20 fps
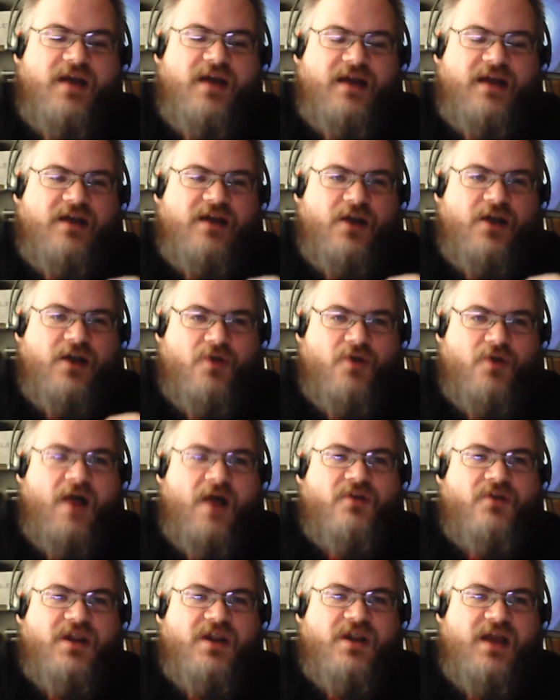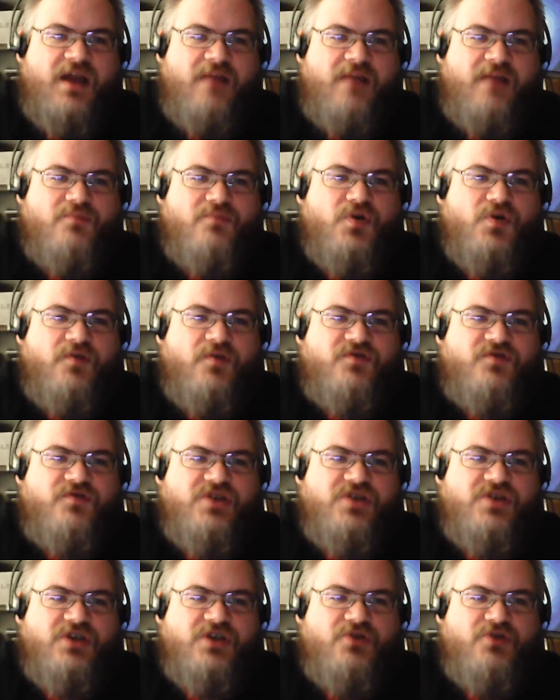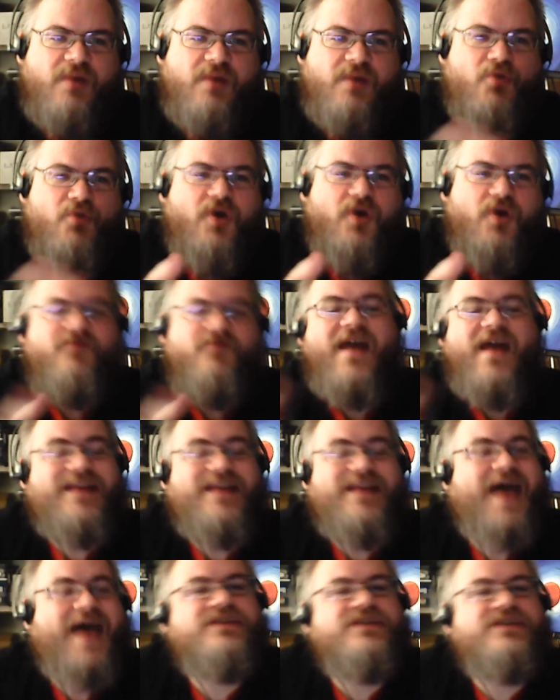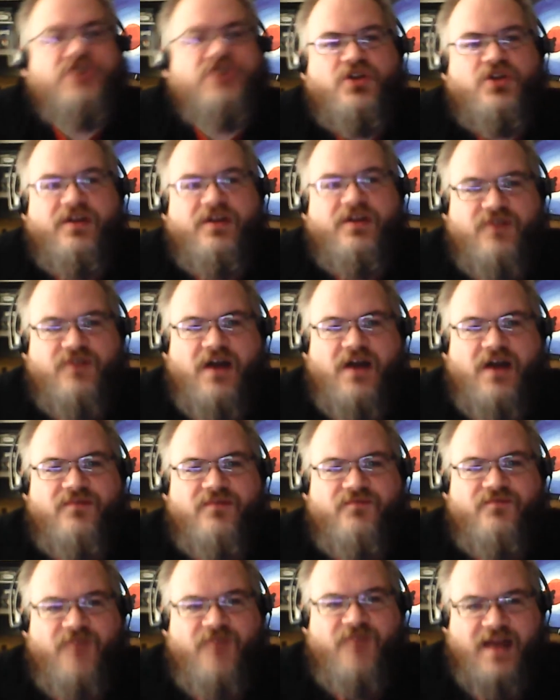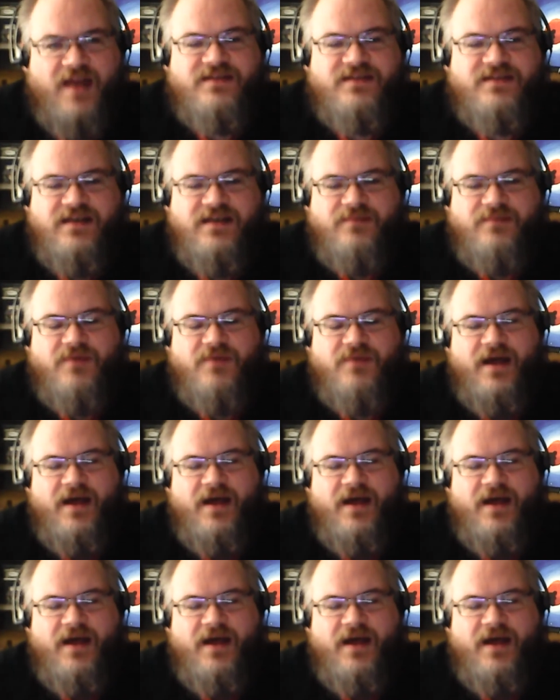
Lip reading: and grounded and moves into a more fantastical, if not fantasy,